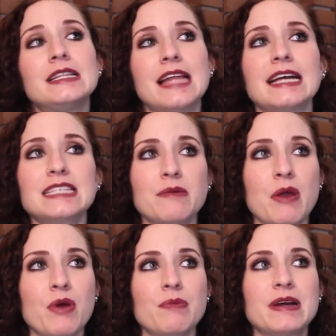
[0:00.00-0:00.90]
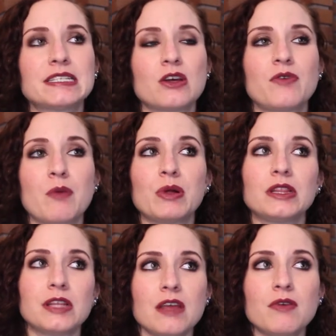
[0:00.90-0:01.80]
Last time I weighed myself, I
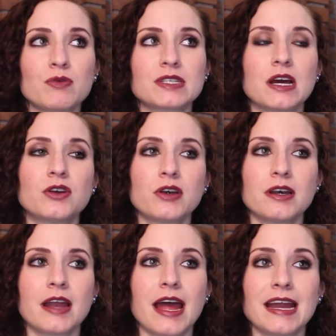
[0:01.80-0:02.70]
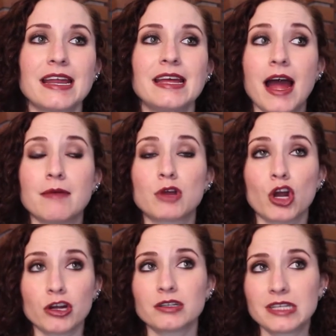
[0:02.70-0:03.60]
believe it was 109. I'm
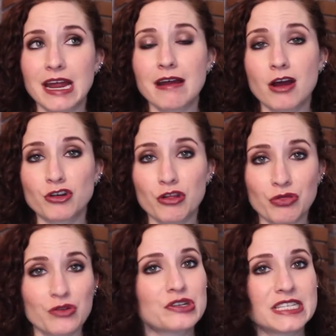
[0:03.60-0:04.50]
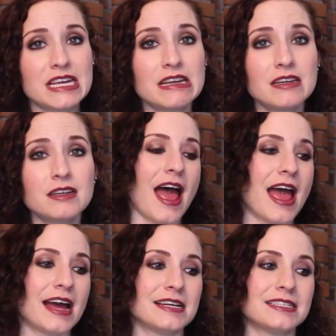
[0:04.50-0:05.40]
currently at 113,
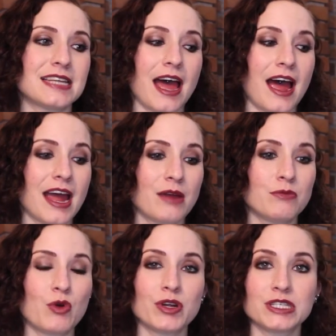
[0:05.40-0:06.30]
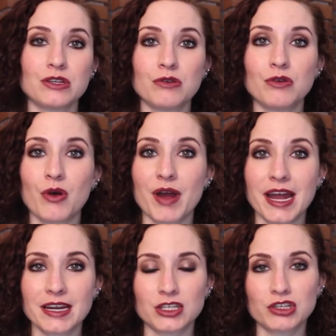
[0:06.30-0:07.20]
and I'm going to go
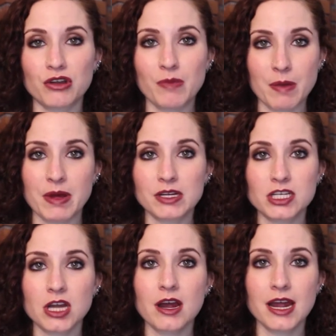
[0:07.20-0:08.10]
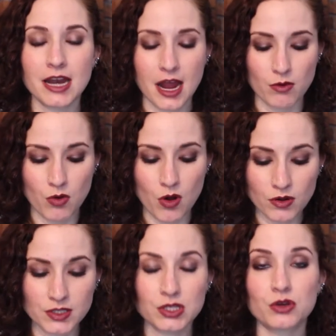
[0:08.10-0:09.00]
ahead and show you my belly shot, and I will
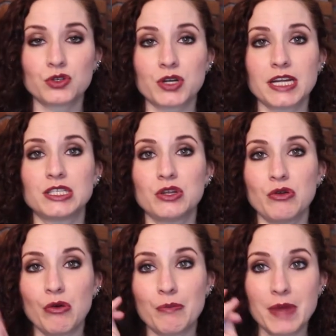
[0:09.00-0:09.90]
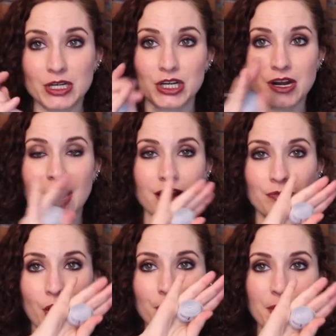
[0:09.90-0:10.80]
also try to measure. I
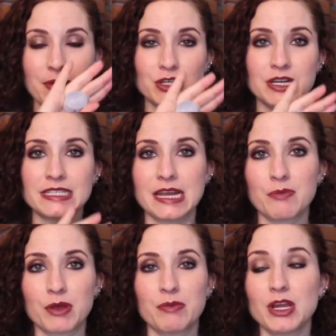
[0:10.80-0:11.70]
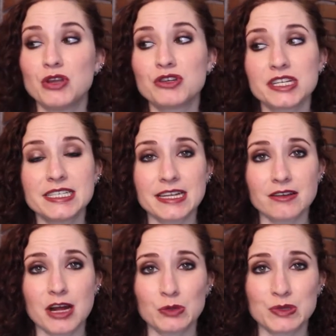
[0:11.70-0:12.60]
brought my measuring tape with me. Usually Dale
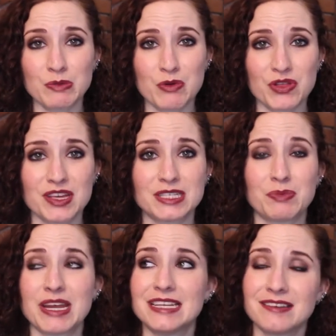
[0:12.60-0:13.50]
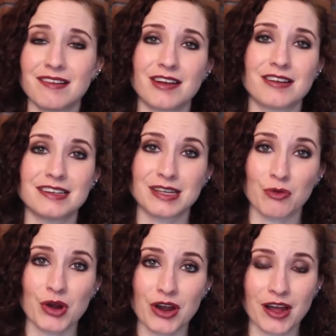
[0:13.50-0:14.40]
helps me with this, but he's not here, he's at
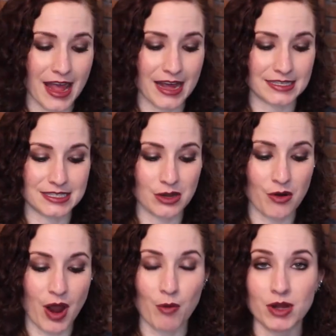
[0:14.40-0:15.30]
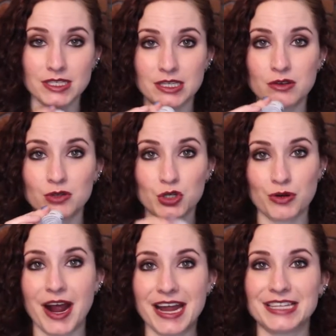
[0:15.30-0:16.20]
work, and so I want to
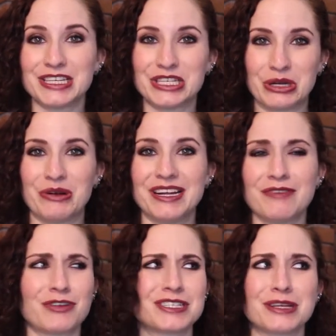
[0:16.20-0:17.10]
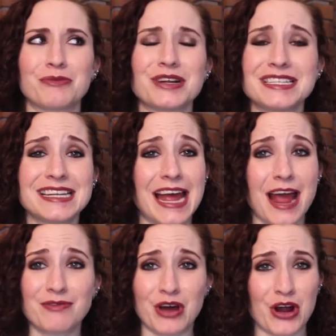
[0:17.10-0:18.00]
try to do it. For some reason, I
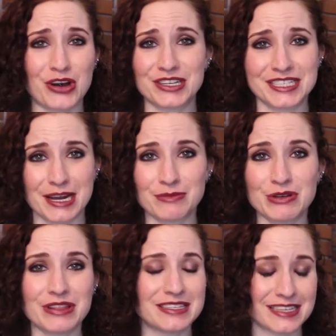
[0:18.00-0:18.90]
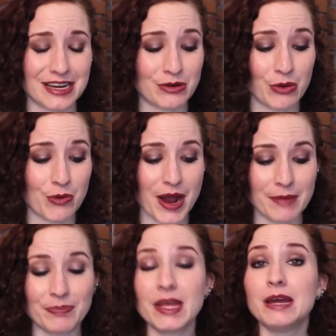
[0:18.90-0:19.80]
have the hardest time doing this, and I don't know why,
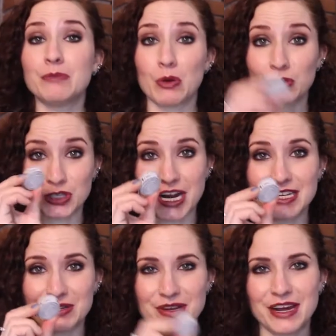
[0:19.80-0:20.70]
but we'll try and do it